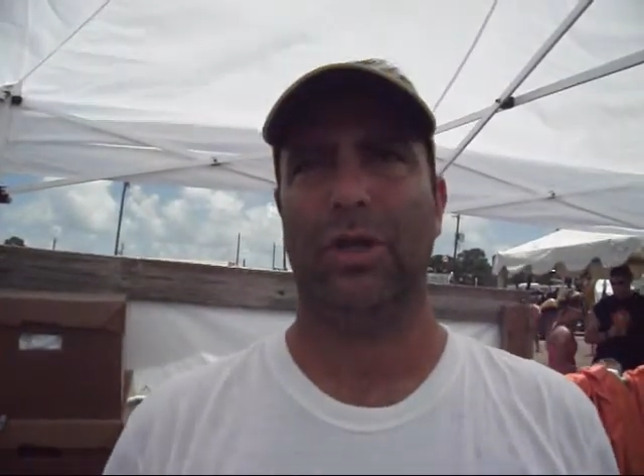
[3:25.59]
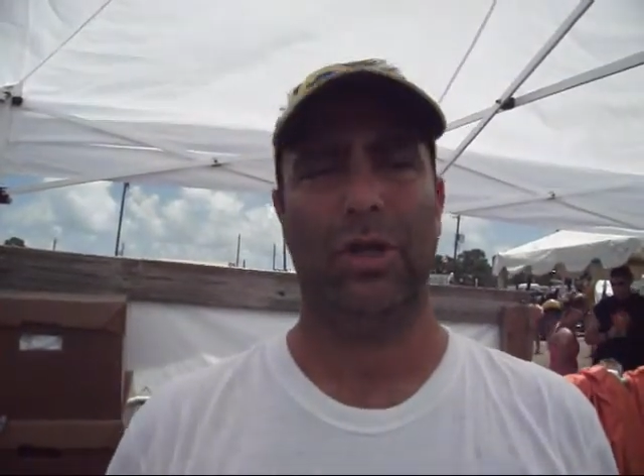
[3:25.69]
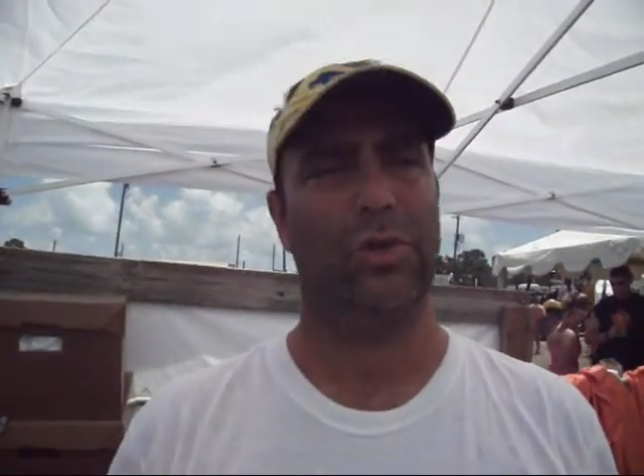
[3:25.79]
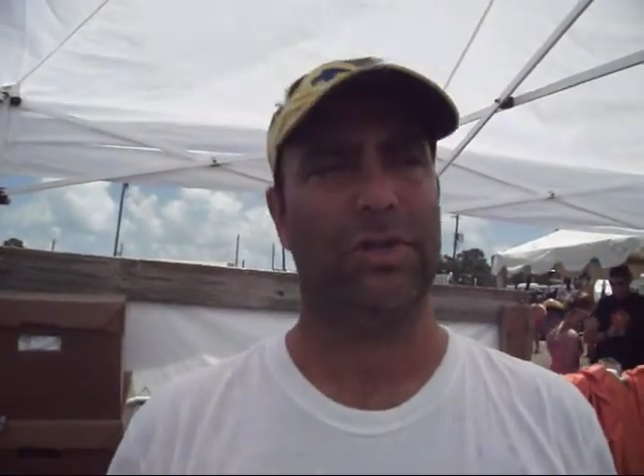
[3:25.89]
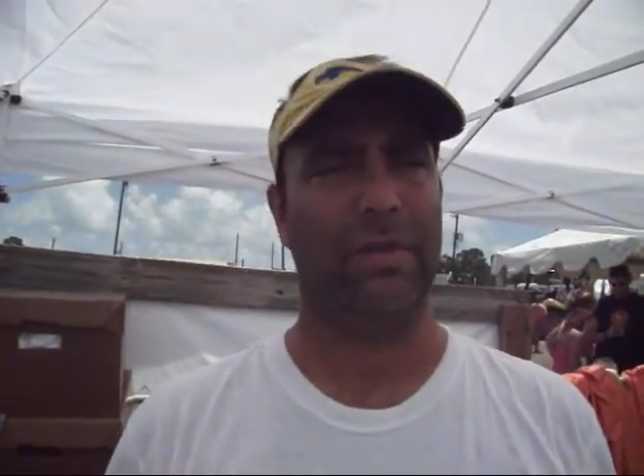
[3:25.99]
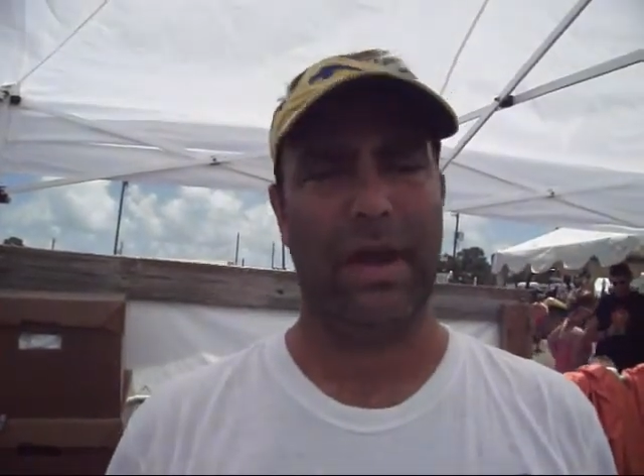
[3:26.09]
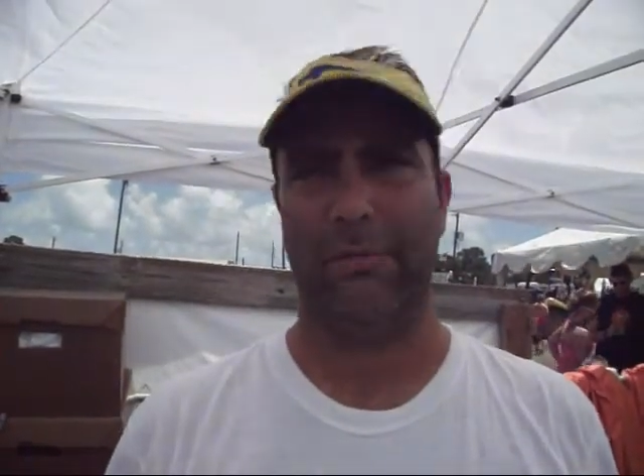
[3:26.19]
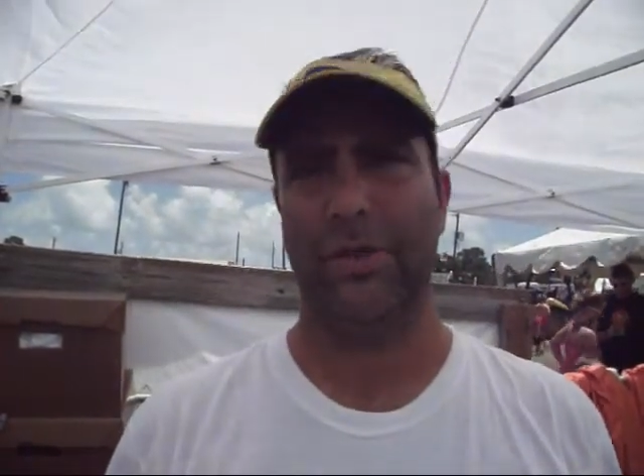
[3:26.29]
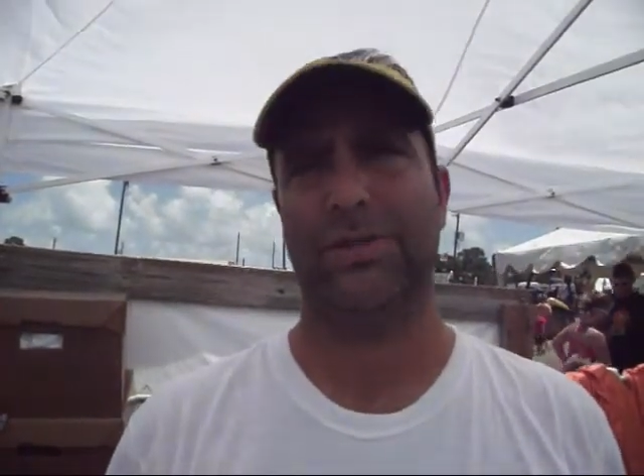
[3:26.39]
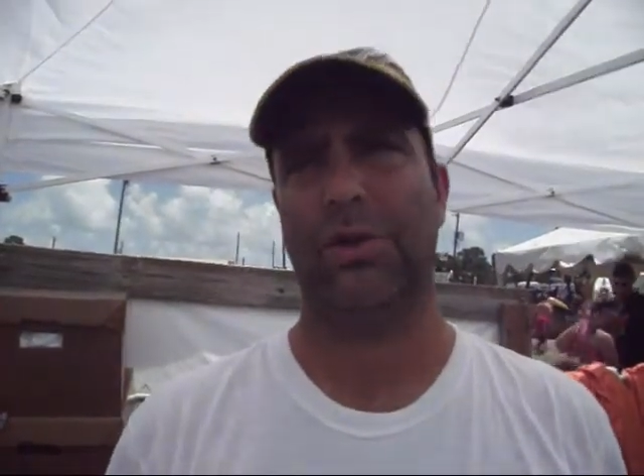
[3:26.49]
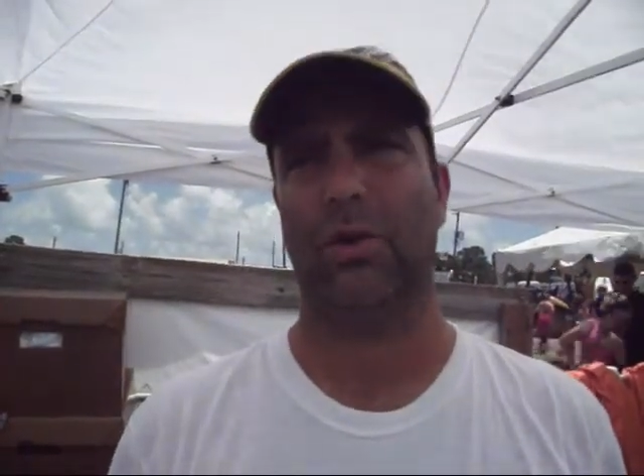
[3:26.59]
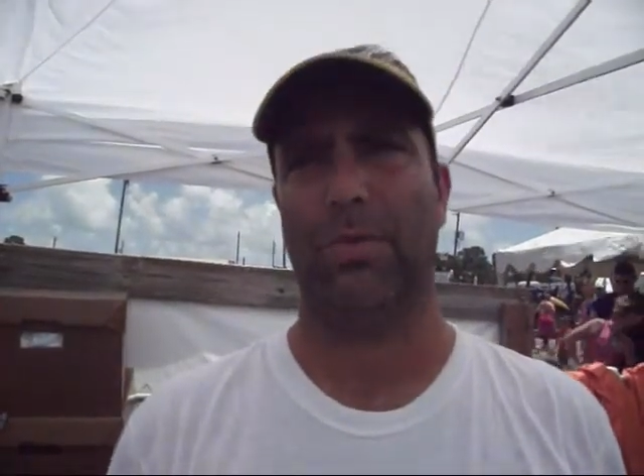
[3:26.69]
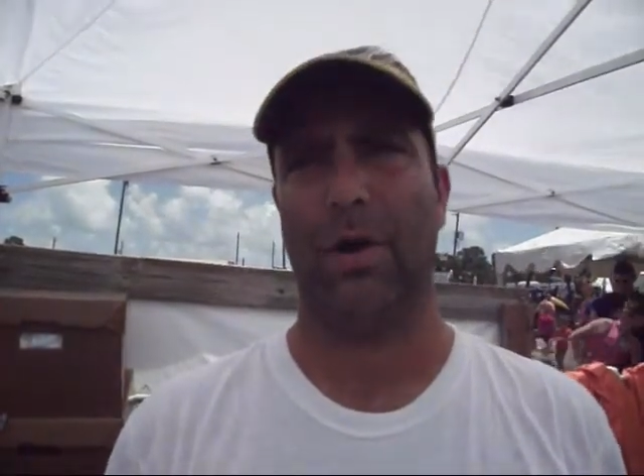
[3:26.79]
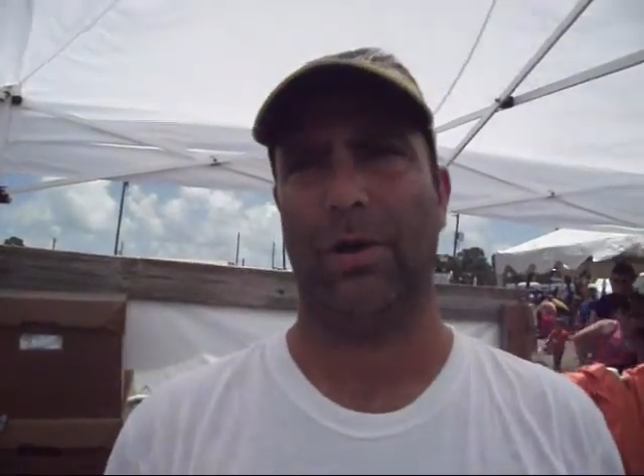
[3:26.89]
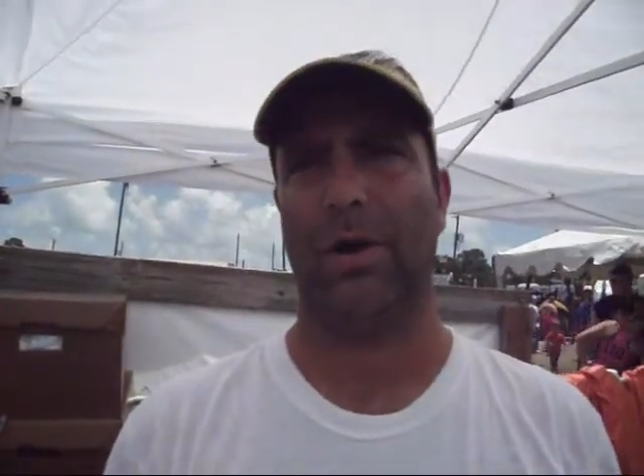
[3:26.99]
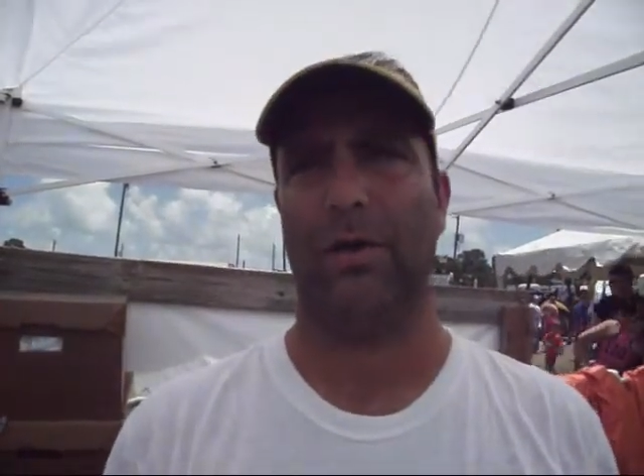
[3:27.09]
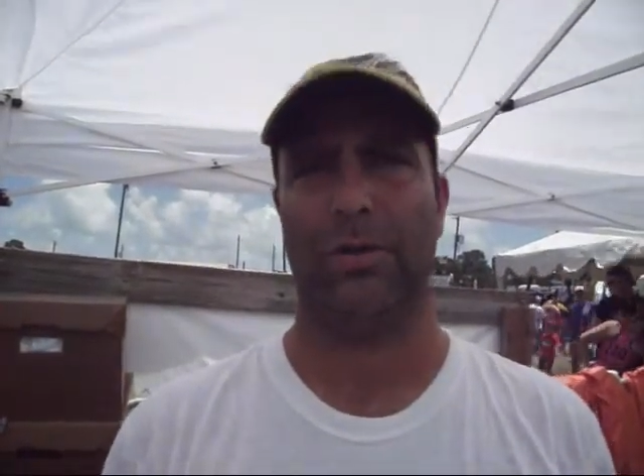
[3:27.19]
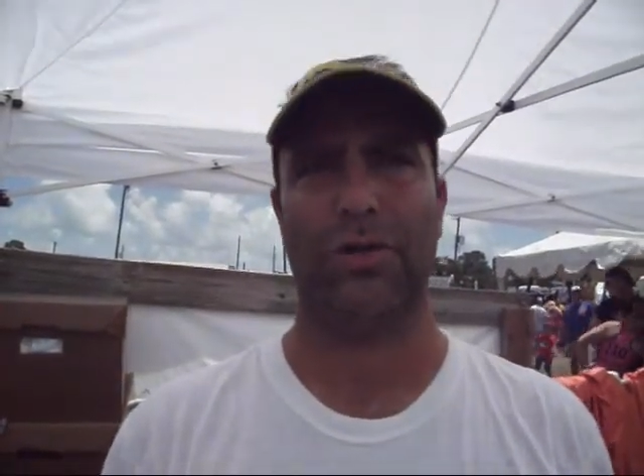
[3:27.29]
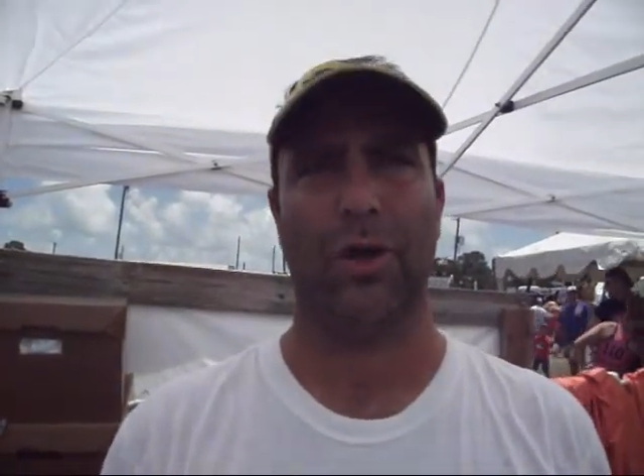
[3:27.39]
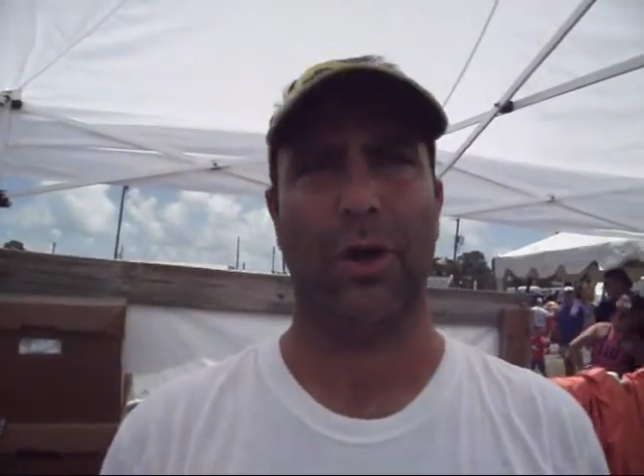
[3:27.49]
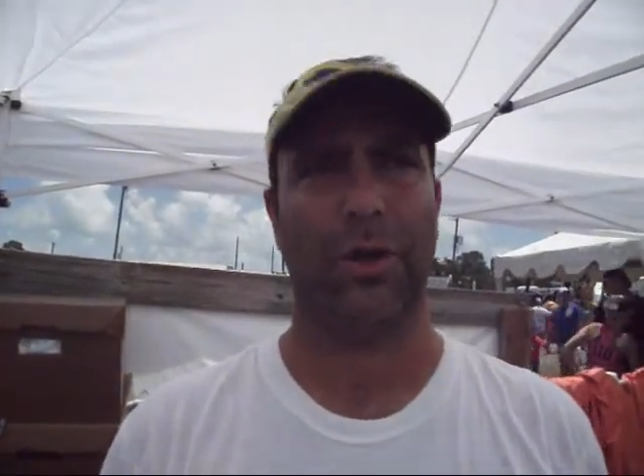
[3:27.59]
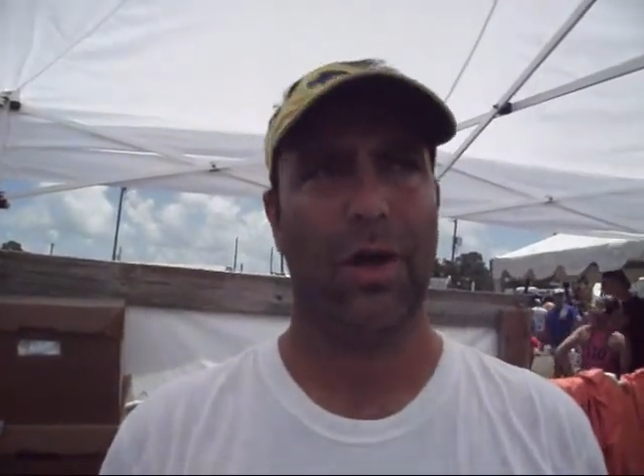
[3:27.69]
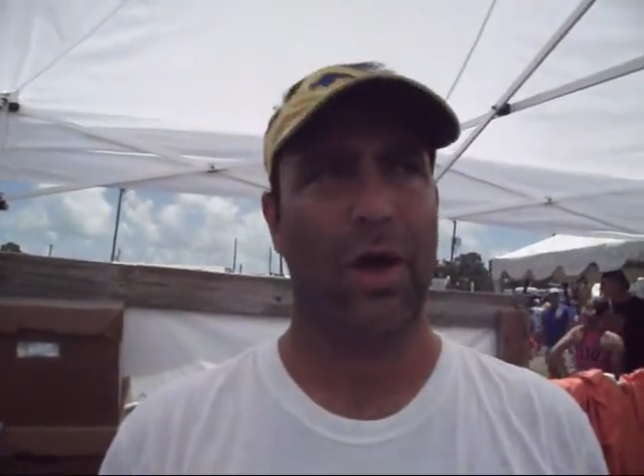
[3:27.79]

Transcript: use of every single part on the shark.